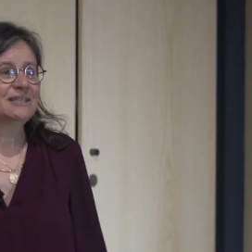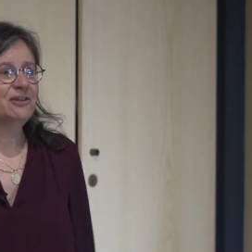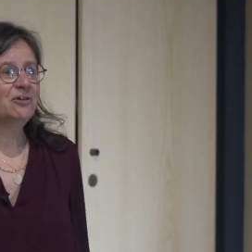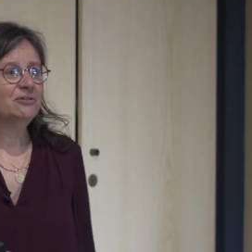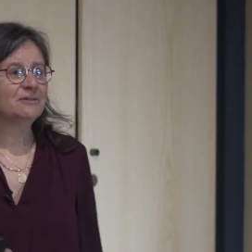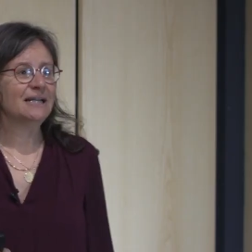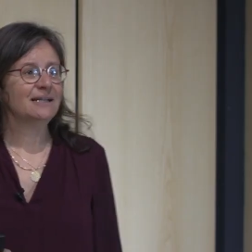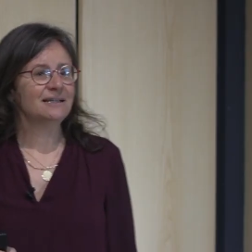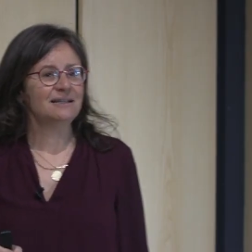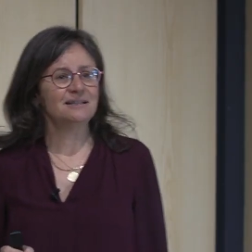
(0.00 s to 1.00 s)
So
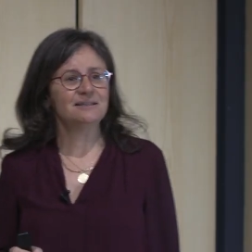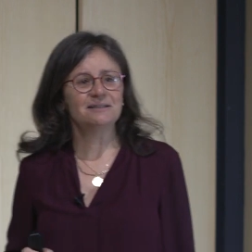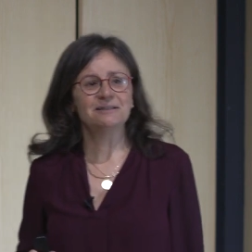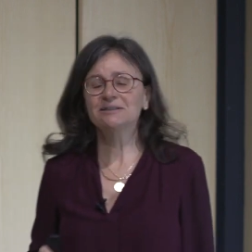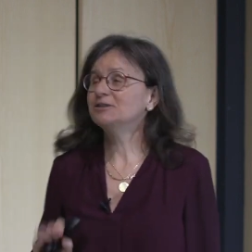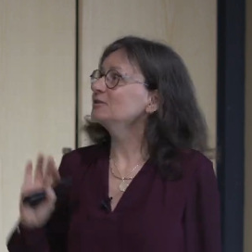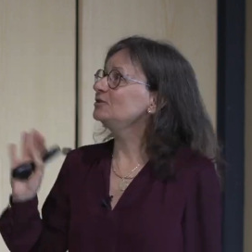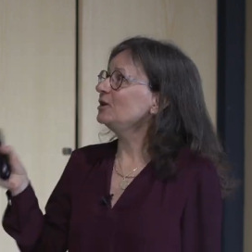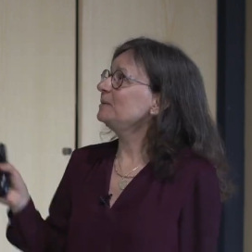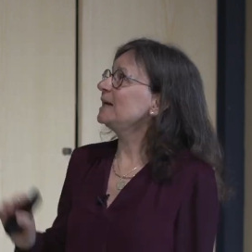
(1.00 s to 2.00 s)
uh,
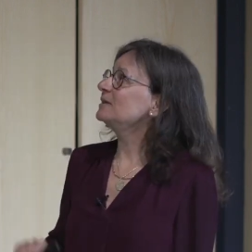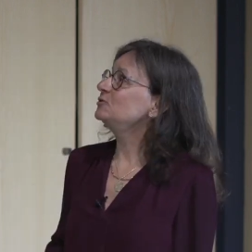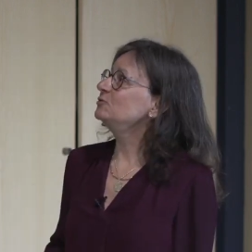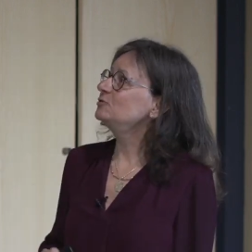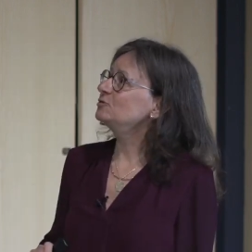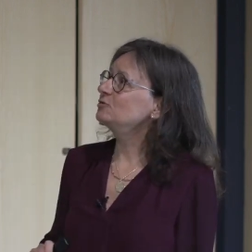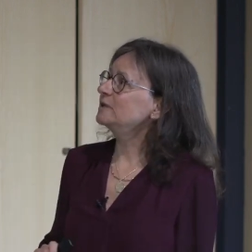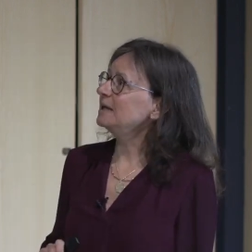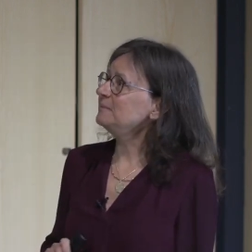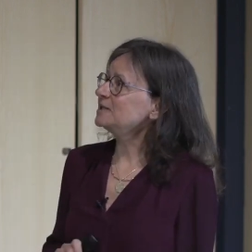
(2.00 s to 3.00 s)
going back to, to
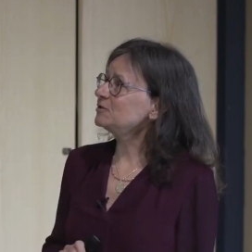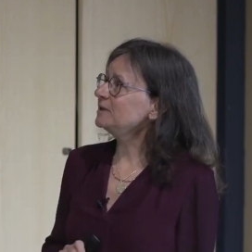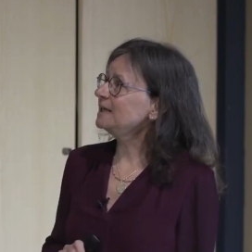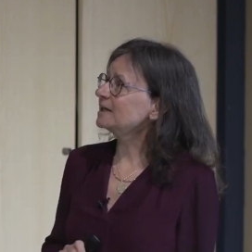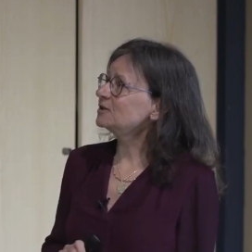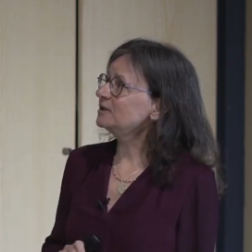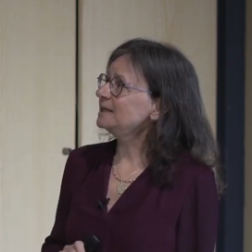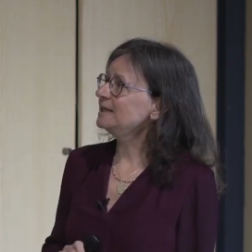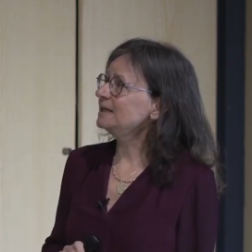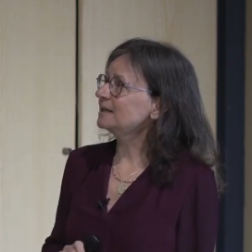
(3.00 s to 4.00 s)
chemistry,
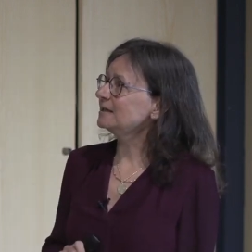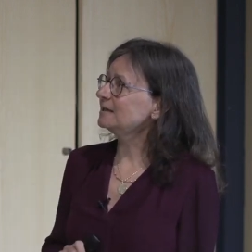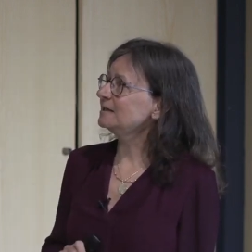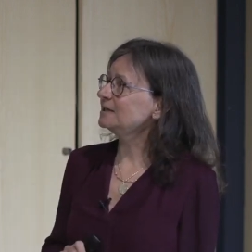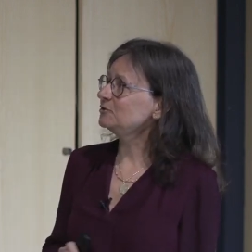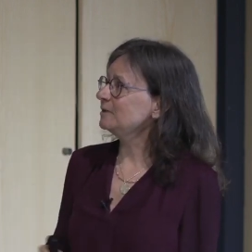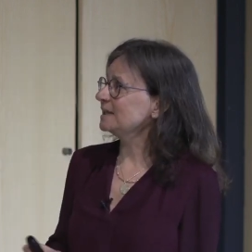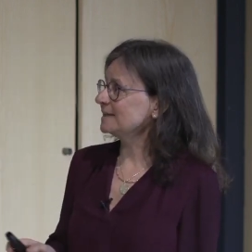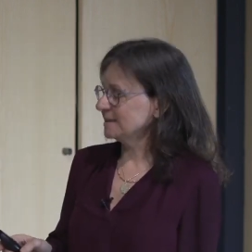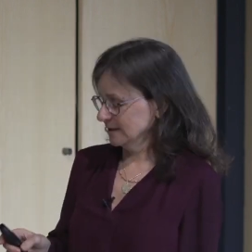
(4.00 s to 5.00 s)
actually, uh, it,
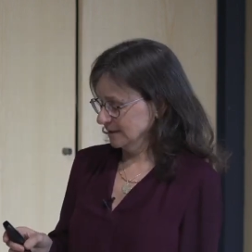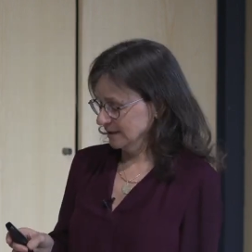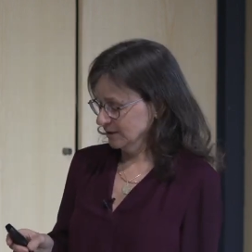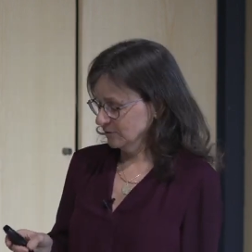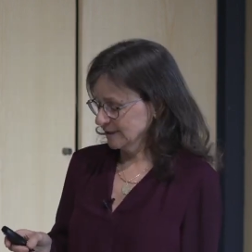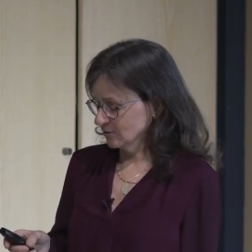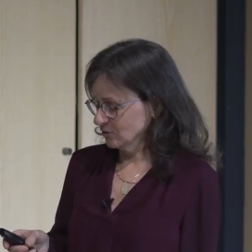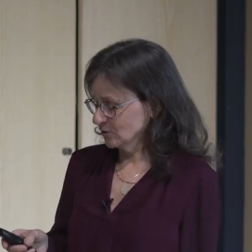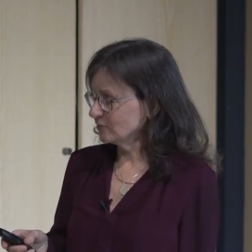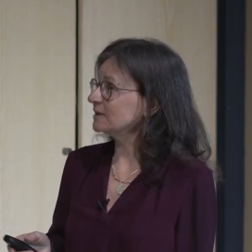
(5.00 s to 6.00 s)
was, uh, it was
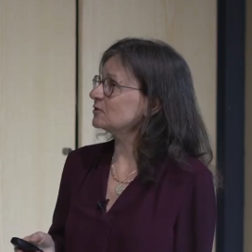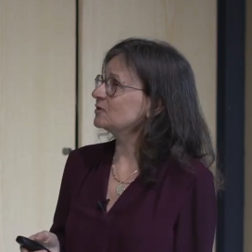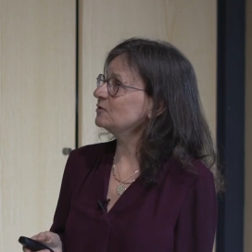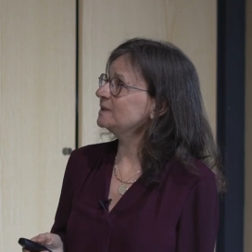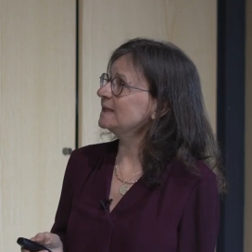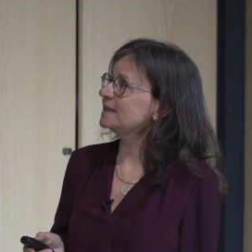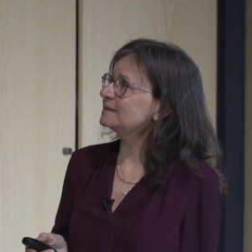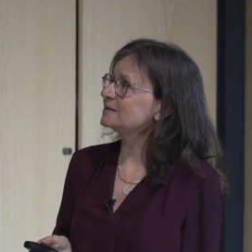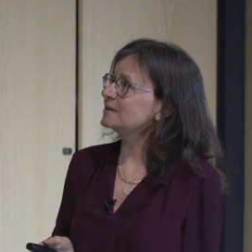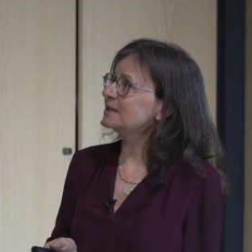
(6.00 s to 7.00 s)
also understood
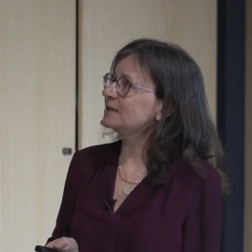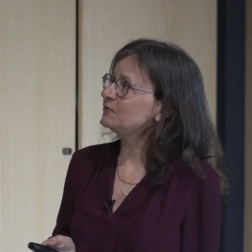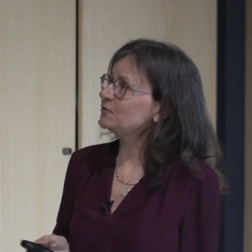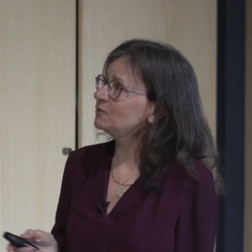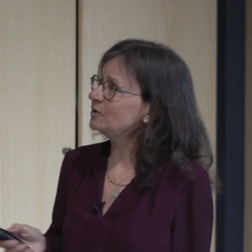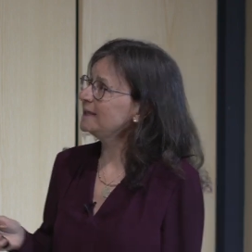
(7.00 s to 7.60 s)
that if you